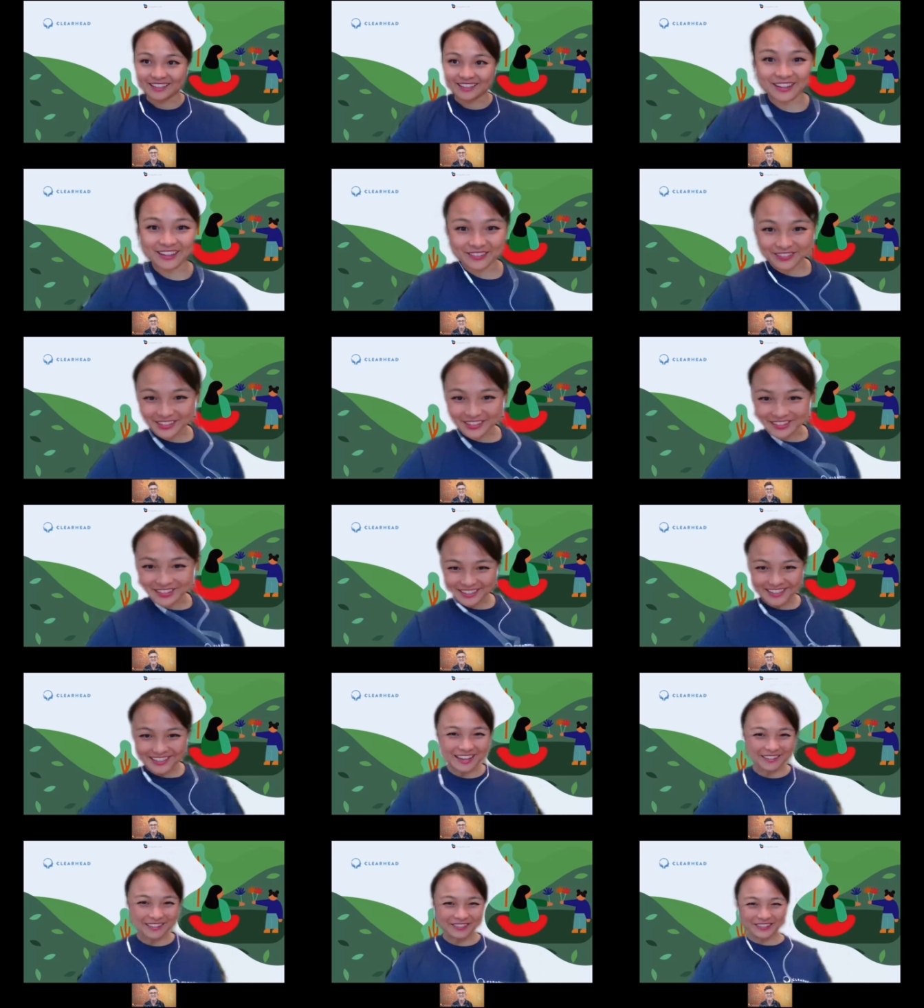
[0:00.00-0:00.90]
kia
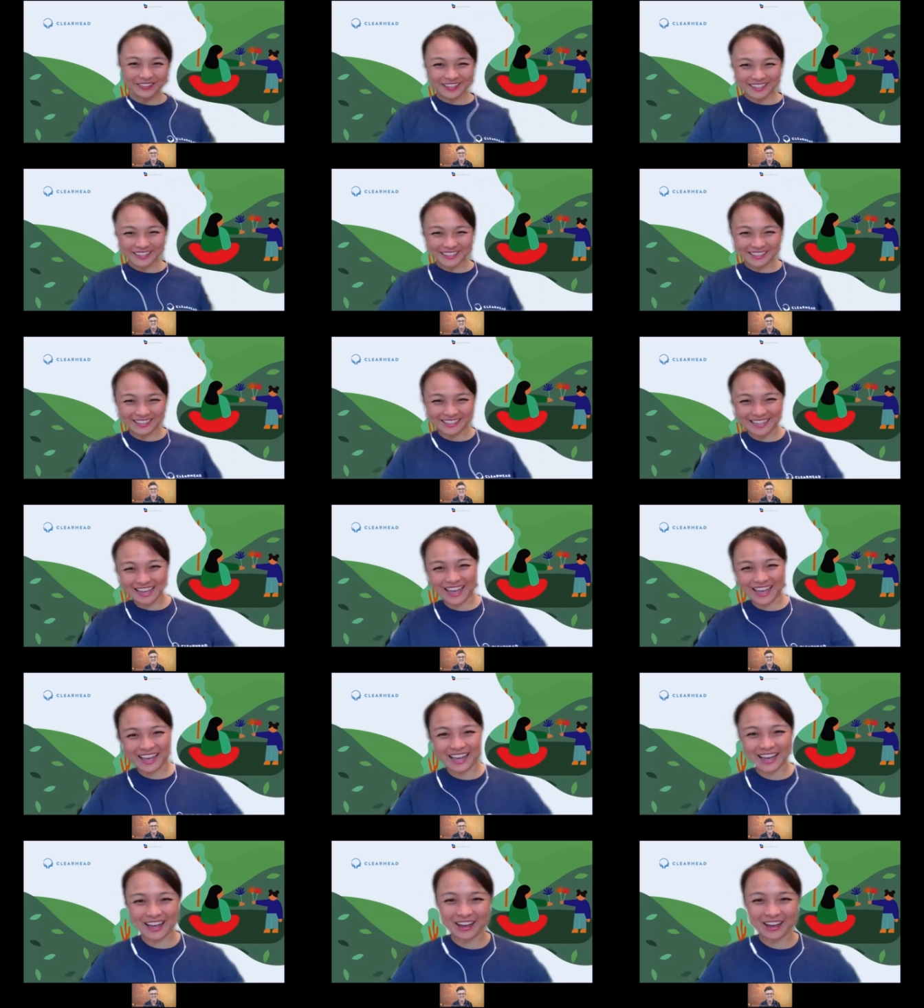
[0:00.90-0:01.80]
everyone.
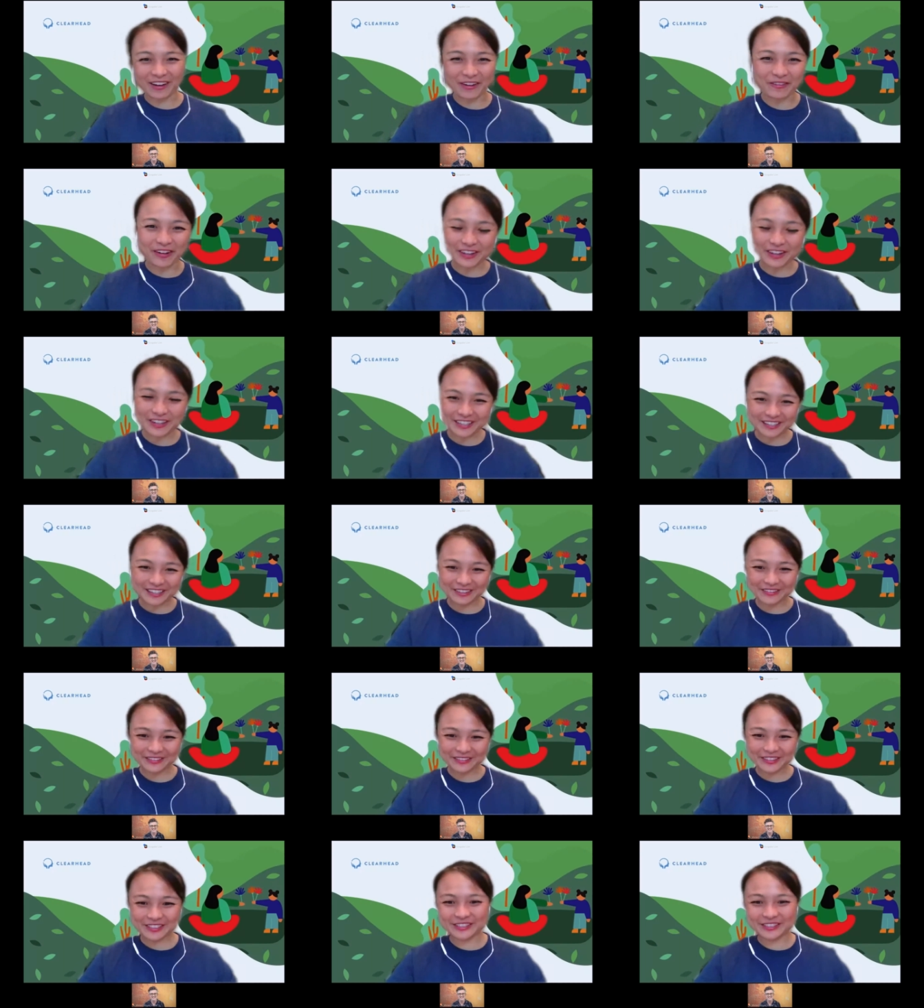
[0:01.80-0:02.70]
Uh, welcome
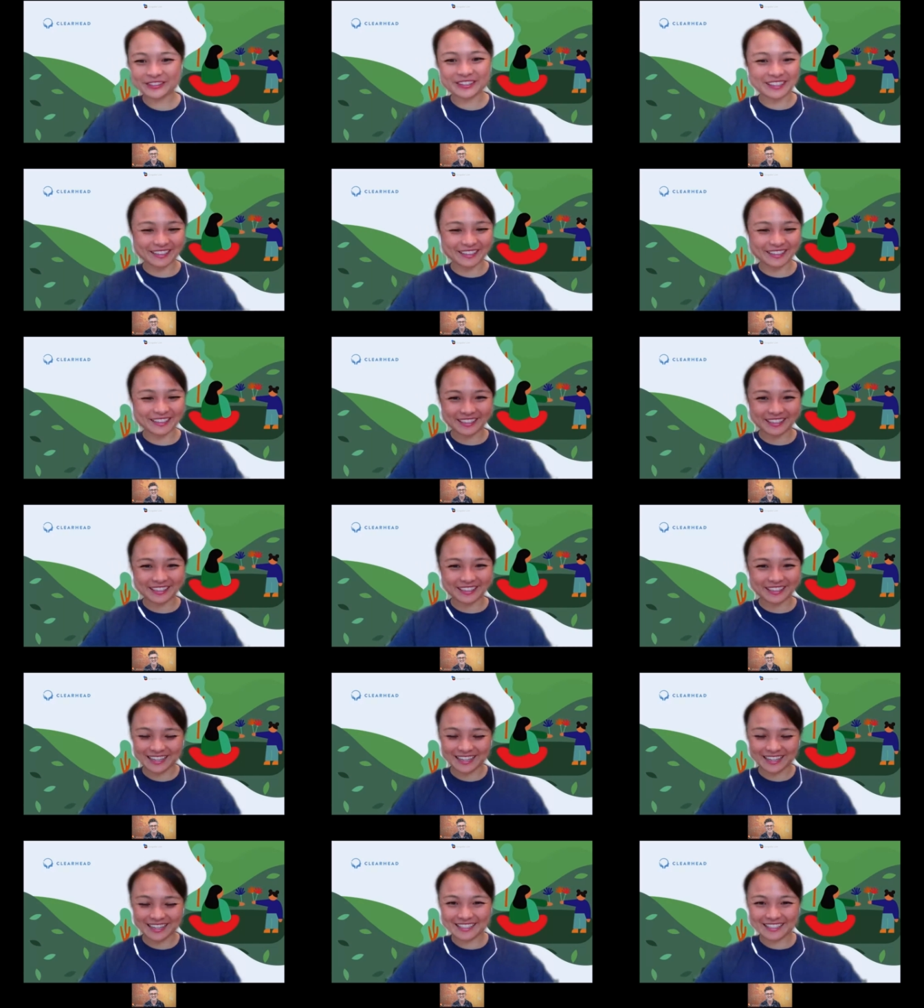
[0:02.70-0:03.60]
to
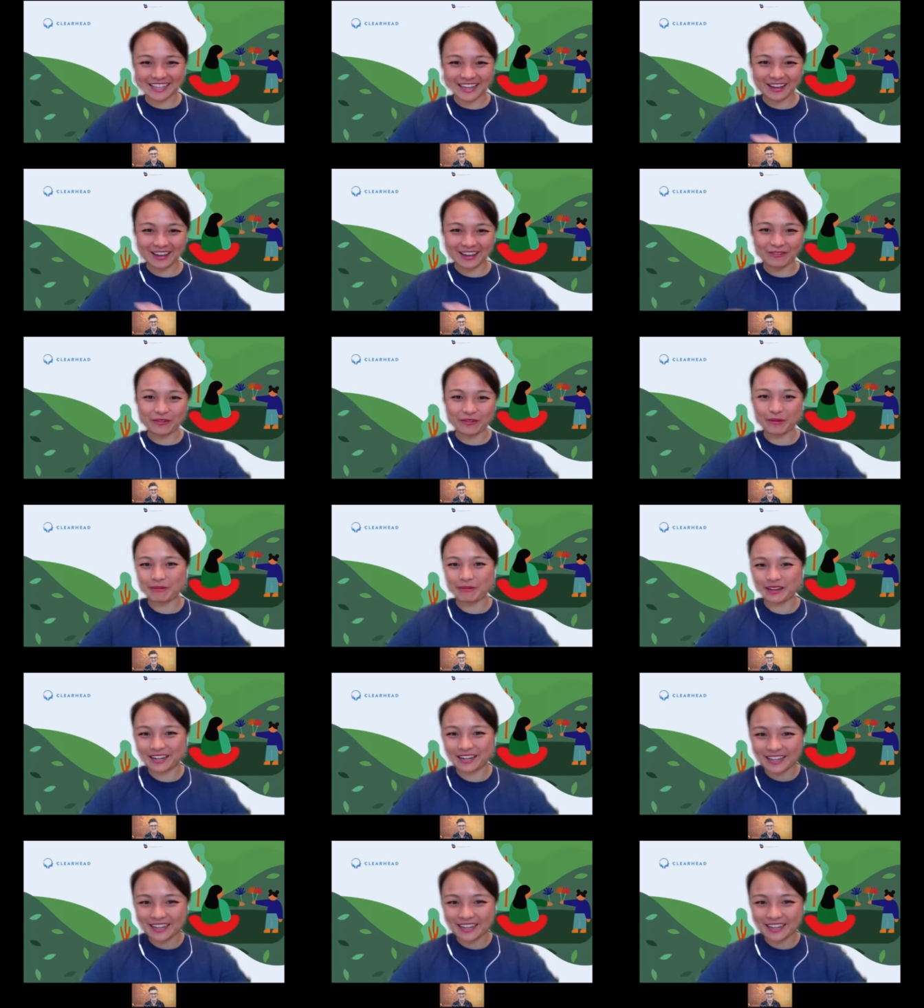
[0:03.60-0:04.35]
Clearhead's uh, webinar.